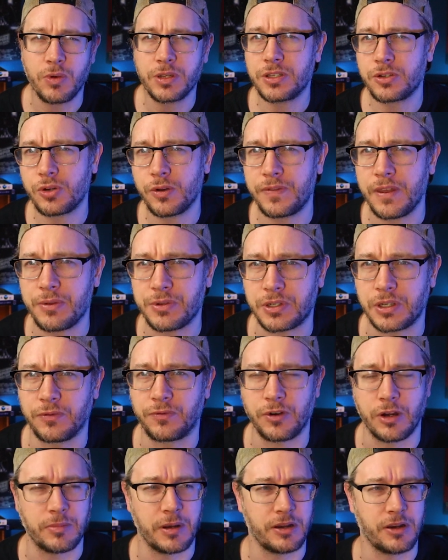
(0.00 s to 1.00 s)
I wasn't sure if that was
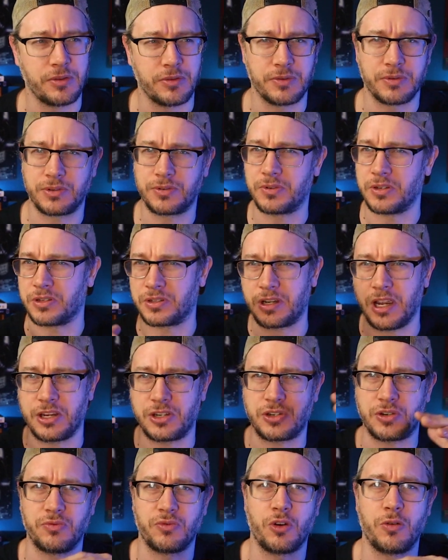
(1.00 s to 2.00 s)
confirmed. I know there was
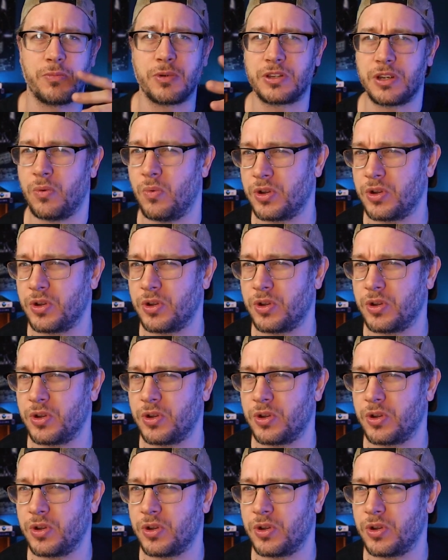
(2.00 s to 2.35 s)
discussion, rumors.